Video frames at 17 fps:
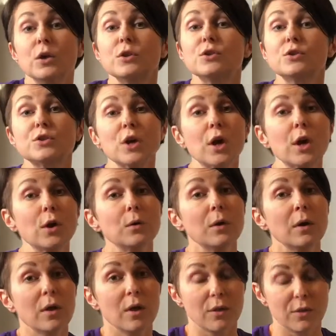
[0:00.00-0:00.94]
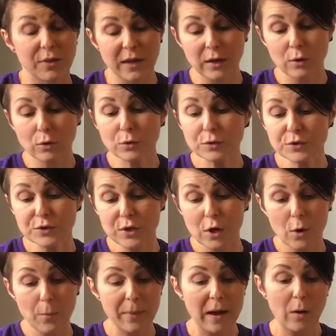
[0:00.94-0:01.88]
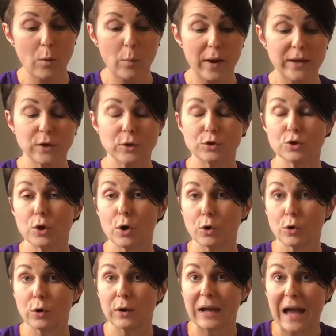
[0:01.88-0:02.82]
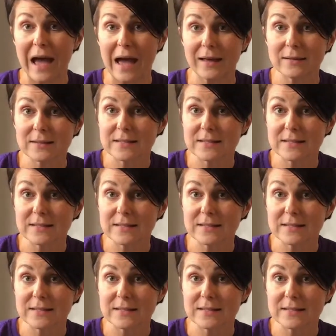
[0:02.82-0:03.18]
So think also about where your dog or cat